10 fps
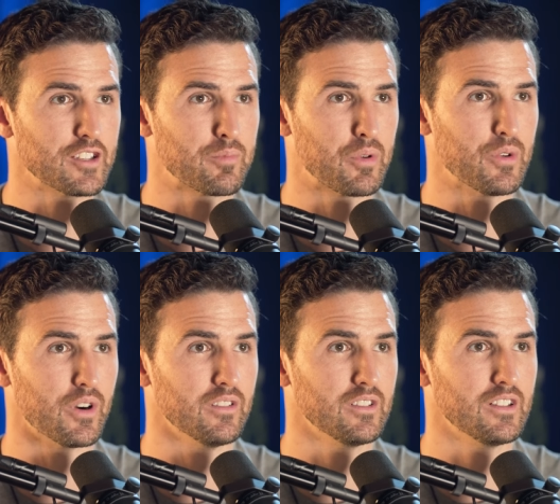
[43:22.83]

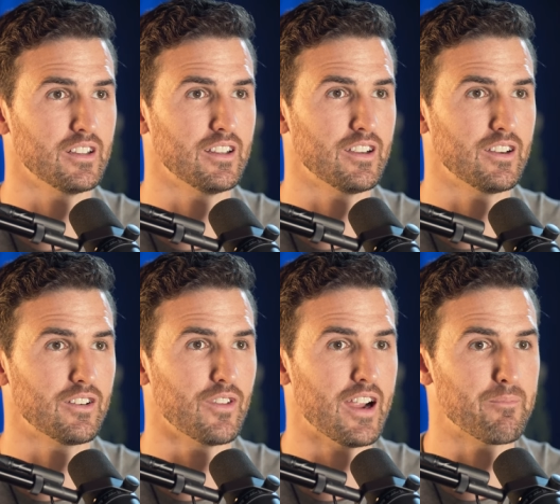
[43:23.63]
entrepreneur,
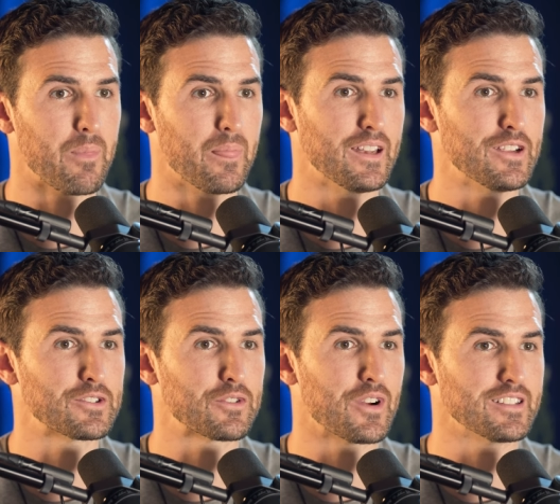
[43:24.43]
right? And
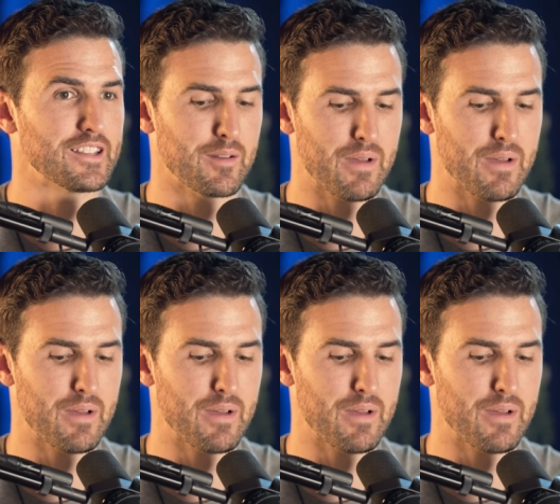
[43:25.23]
here's the crazy thing